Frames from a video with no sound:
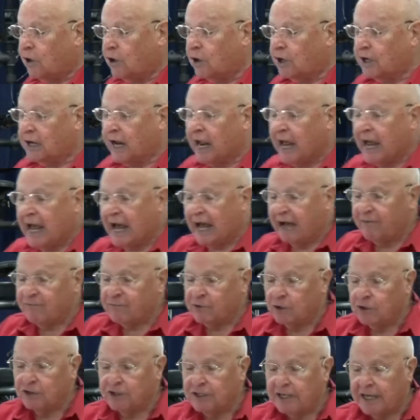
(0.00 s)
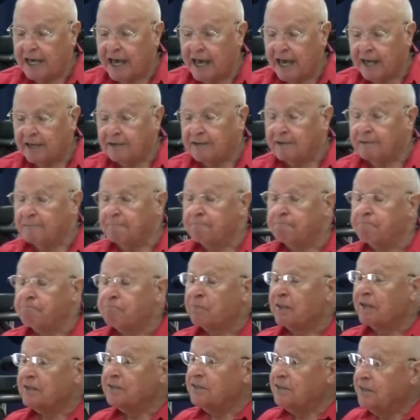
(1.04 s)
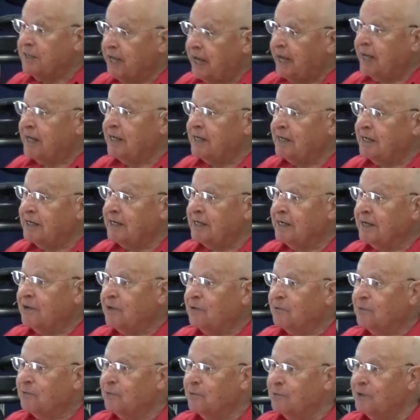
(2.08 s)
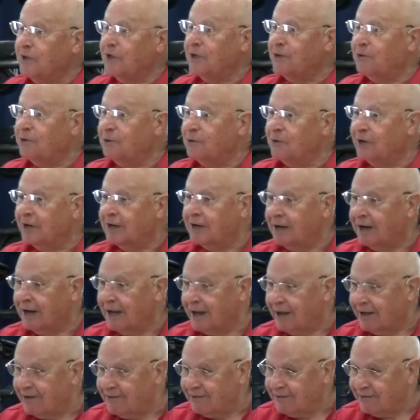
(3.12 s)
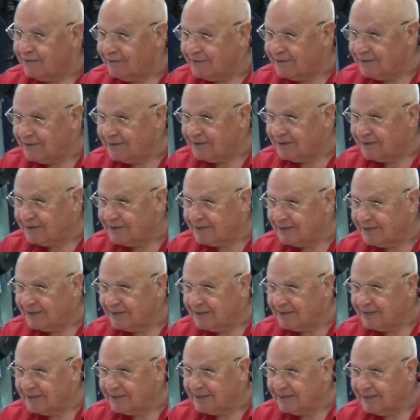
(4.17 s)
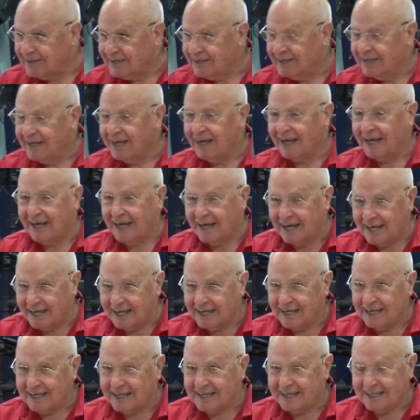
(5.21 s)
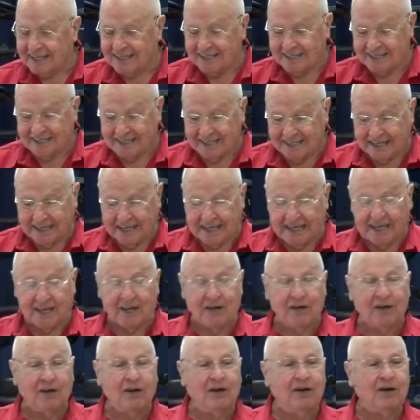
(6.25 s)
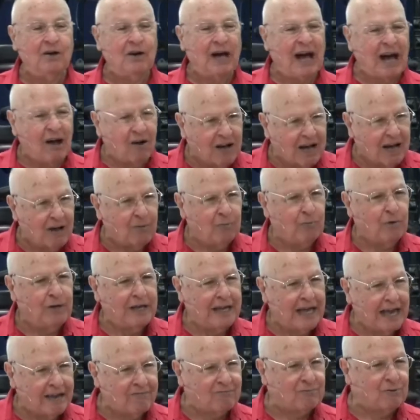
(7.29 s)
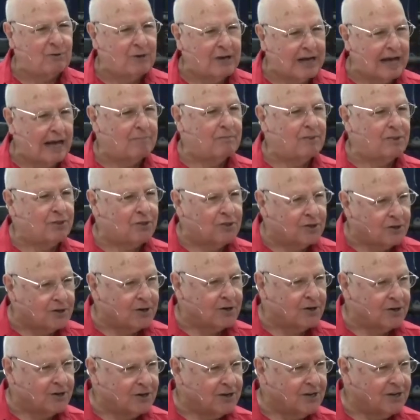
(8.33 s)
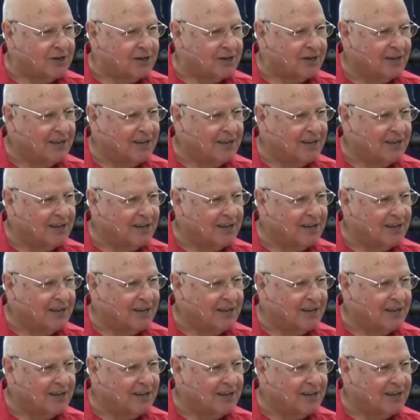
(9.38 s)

Lord until the end. Then we who are alive. Uh-huh. How come we have to come third?